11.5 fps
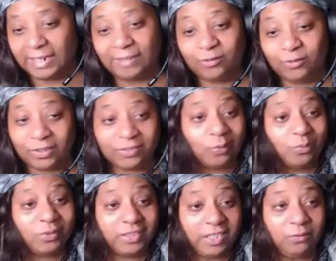And trust and
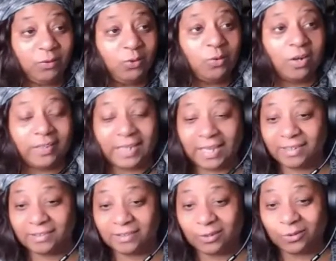believe, you are not
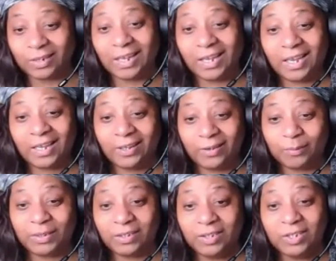alone. I am
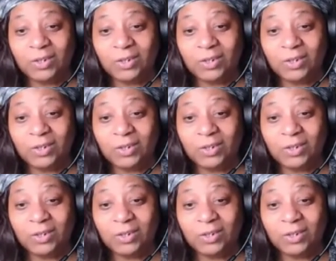a